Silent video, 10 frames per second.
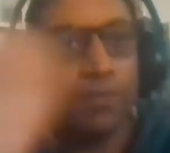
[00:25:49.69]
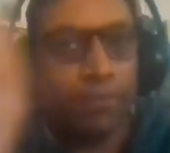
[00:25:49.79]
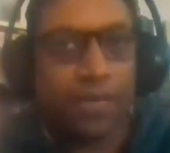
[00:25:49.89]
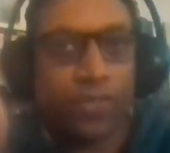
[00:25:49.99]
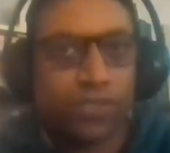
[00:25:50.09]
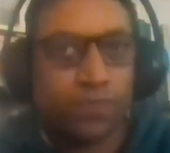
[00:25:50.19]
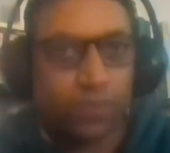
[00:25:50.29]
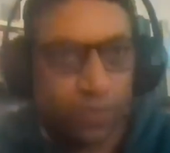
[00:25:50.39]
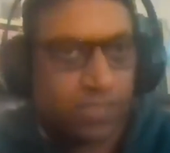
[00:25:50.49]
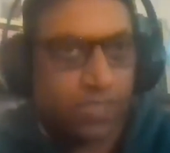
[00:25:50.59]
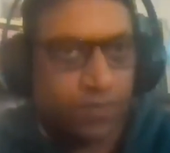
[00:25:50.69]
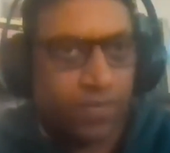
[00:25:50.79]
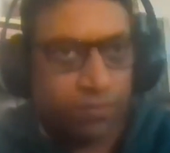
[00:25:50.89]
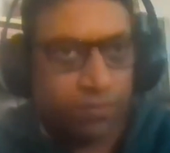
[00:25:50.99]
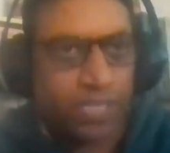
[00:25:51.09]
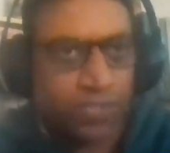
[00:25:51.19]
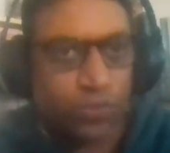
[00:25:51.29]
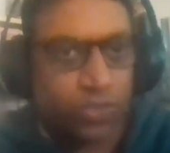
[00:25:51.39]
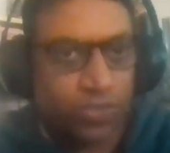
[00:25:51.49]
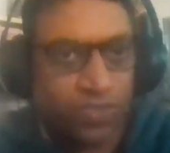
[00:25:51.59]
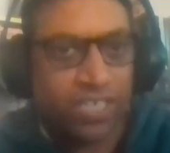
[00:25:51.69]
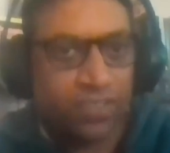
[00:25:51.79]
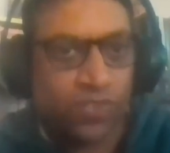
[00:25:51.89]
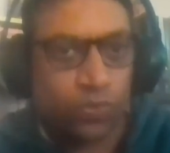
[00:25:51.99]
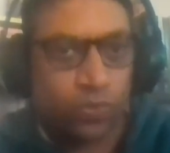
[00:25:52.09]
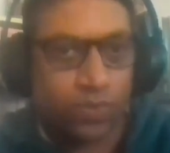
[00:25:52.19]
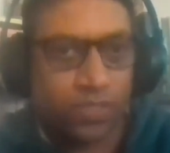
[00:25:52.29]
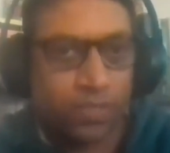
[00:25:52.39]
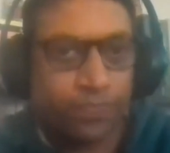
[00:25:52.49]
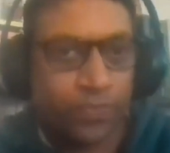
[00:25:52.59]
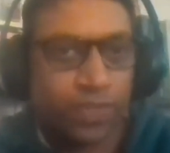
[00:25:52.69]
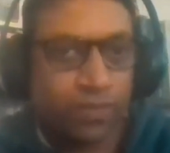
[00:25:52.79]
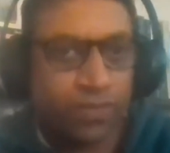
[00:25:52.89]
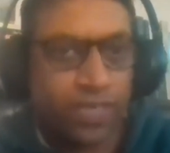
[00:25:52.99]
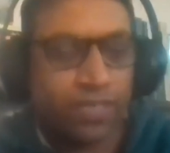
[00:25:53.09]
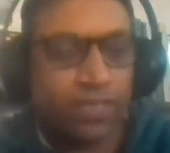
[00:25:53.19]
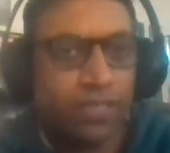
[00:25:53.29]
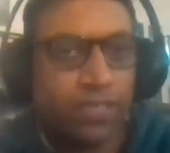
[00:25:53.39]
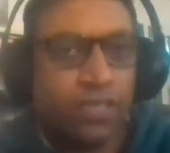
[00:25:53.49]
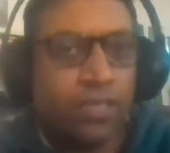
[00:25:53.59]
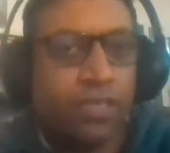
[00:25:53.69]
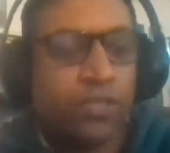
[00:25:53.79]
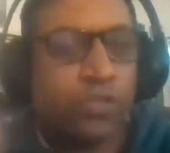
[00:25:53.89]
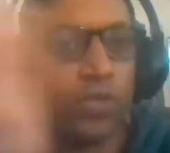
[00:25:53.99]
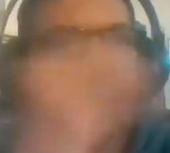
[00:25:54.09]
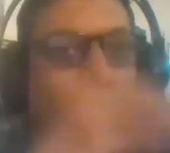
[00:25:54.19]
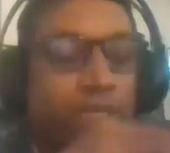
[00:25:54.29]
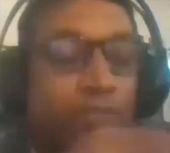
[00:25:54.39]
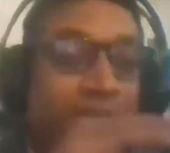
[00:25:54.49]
by which this divine being is going to create this universe, right? So if now